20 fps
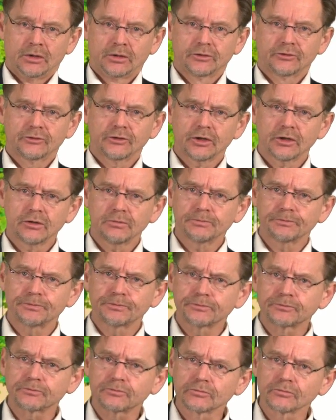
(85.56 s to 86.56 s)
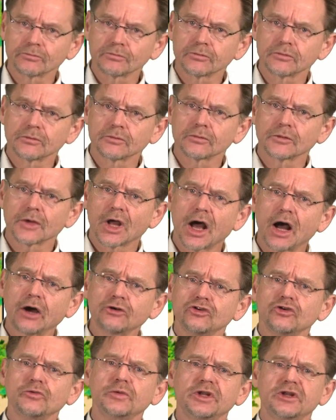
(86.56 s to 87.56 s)
So, how
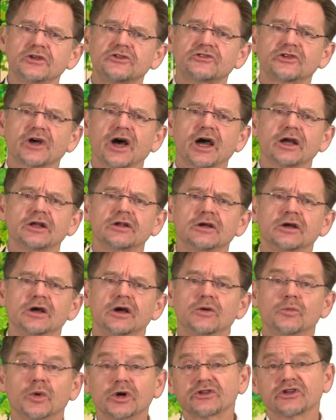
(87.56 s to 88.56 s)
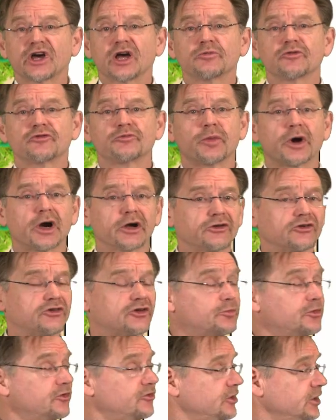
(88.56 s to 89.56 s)
do we decide what type of
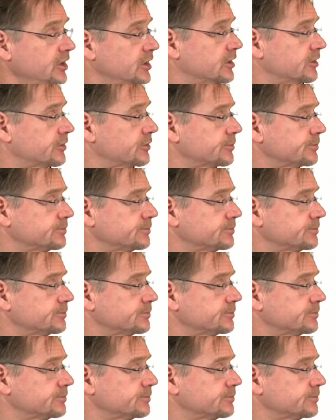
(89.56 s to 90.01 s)
partnership is needed?